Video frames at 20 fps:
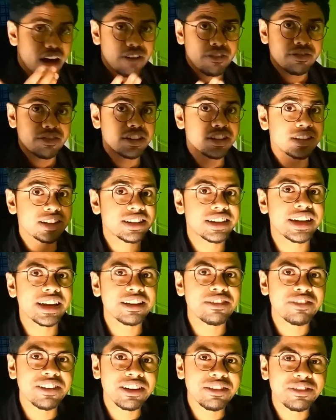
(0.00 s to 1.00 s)
After that,
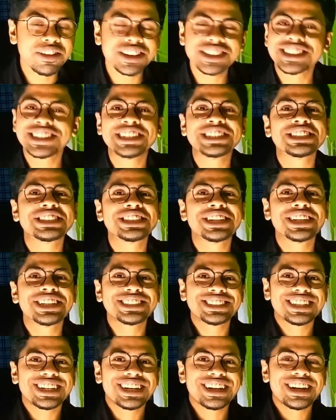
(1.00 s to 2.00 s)
again verification engineer
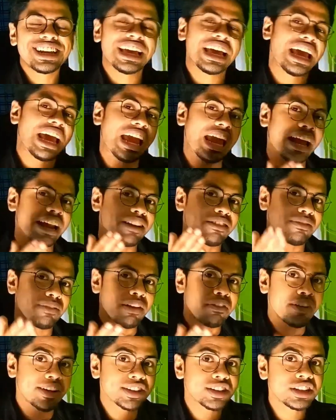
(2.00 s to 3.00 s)
is there, and
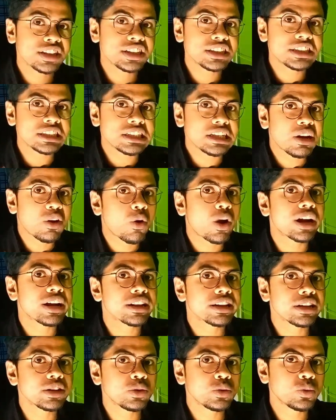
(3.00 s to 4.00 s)
verification engineer,
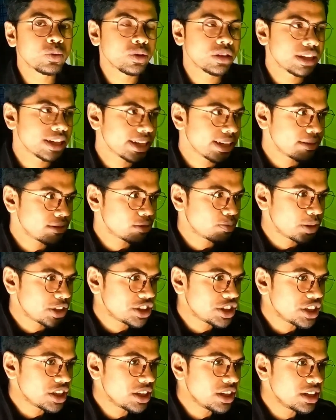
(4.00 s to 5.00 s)
what they do, they
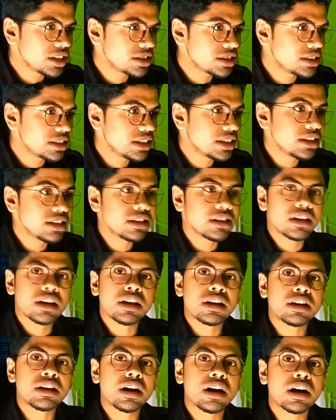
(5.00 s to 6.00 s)
especially see
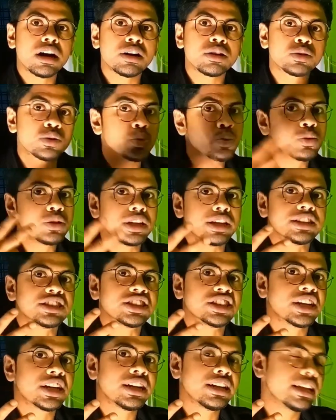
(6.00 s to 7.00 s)
two things,
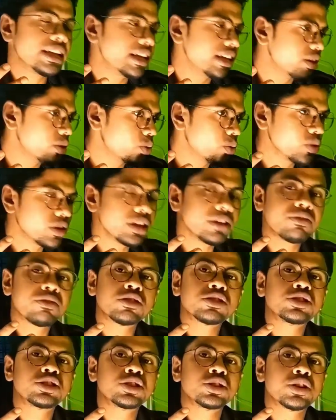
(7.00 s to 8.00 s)
generally two things
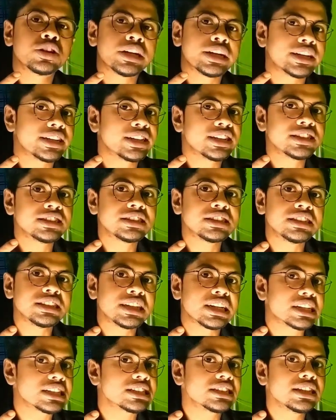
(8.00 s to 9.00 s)
for sure, and it is
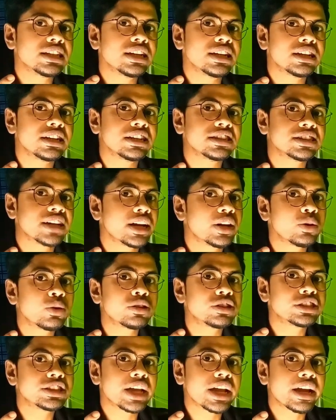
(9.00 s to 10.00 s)
DRC, design
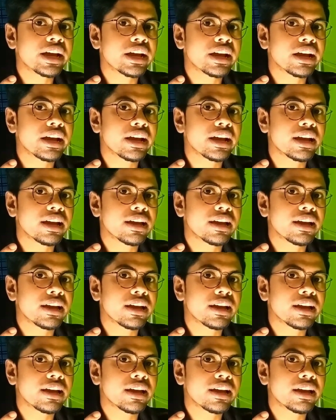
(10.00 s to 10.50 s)
rule check,